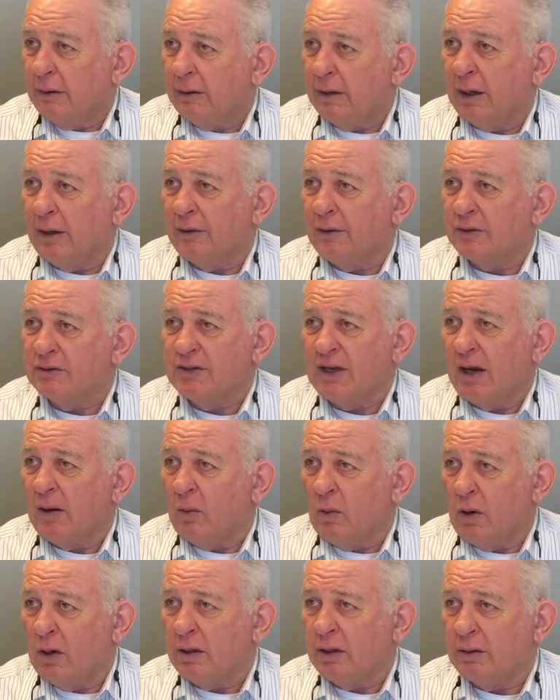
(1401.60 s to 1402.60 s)
Now, there's that
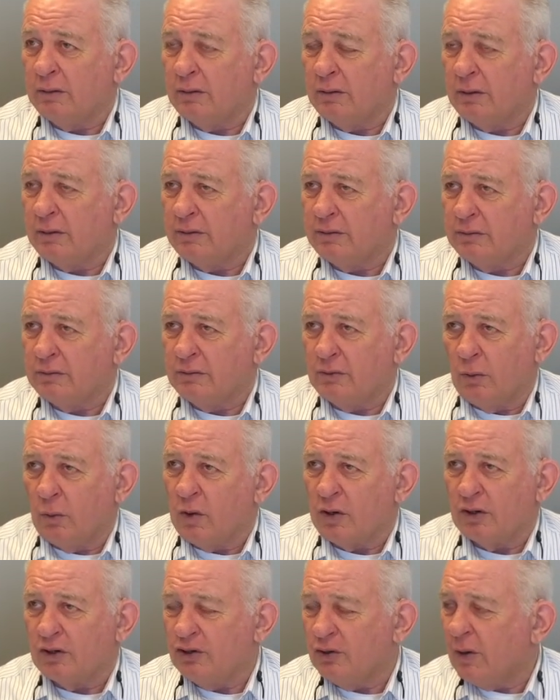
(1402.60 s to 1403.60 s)
1
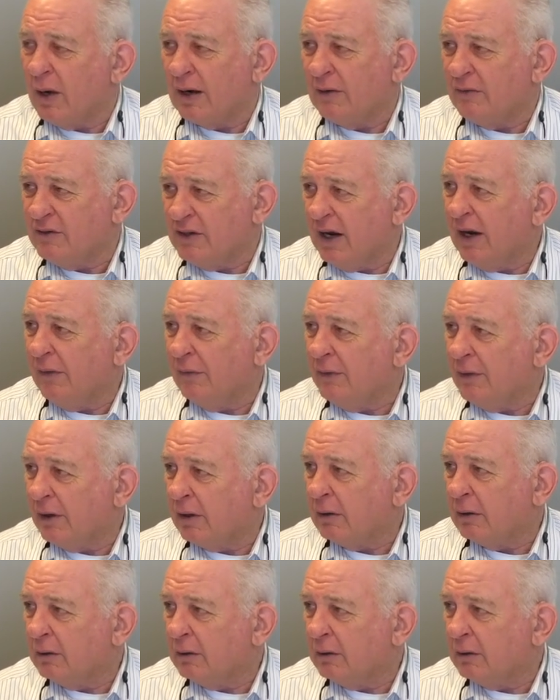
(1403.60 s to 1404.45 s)
or 2 out of 10 that are